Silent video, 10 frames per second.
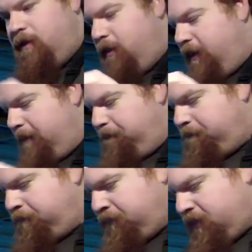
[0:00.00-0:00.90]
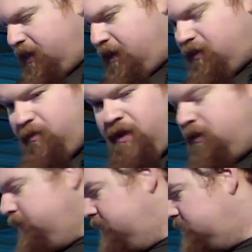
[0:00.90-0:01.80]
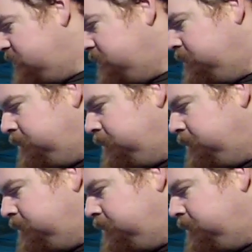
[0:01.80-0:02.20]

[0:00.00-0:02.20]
Alright, uh, you might notice